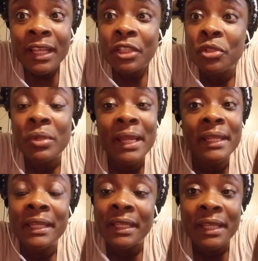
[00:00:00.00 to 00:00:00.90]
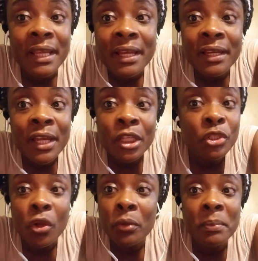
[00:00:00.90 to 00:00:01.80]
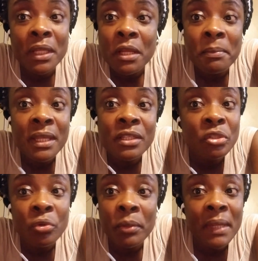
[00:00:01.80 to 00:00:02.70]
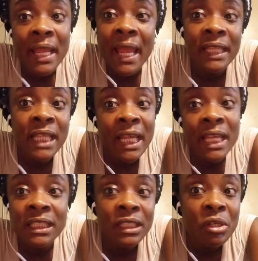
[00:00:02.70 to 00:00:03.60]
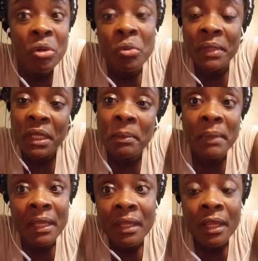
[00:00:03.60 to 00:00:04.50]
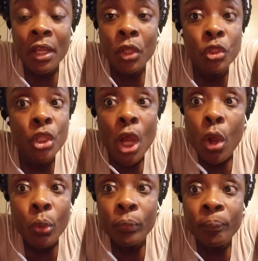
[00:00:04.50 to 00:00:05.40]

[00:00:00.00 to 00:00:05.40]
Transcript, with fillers: You didn't hear your mini me screaming at his little mini me. No.